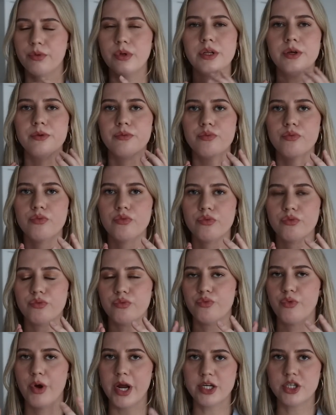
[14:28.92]
really
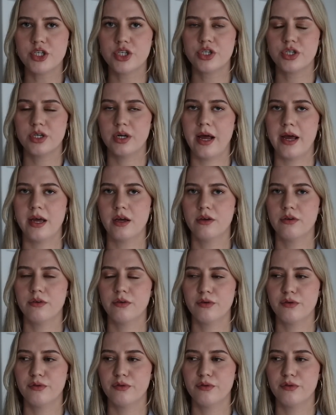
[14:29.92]
rich, like